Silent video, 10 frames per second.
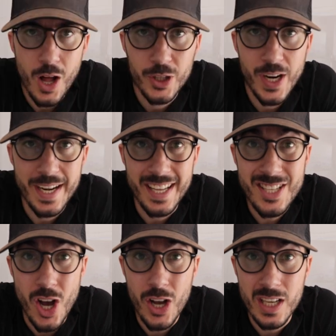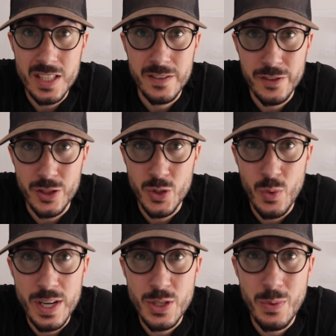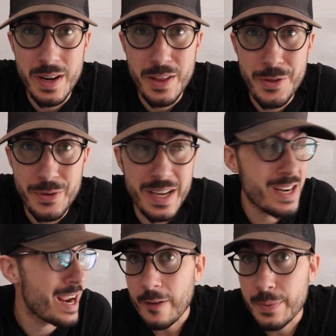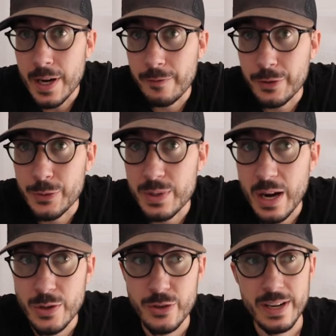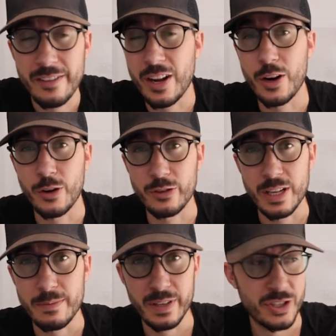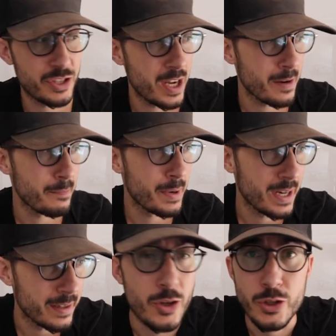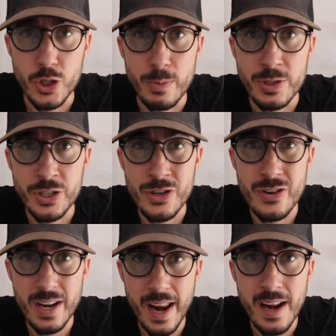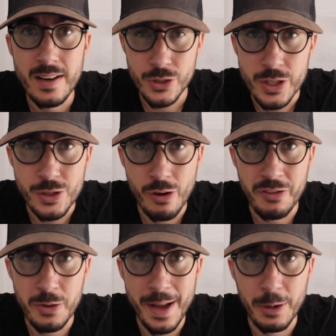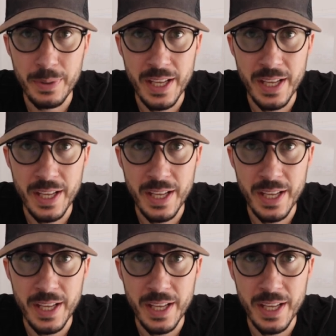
All right, it's August 1st, 2023. I've been up for 3 hours already. I've gotten already a bunch done, but there's so much to do today. So let's go over to the battle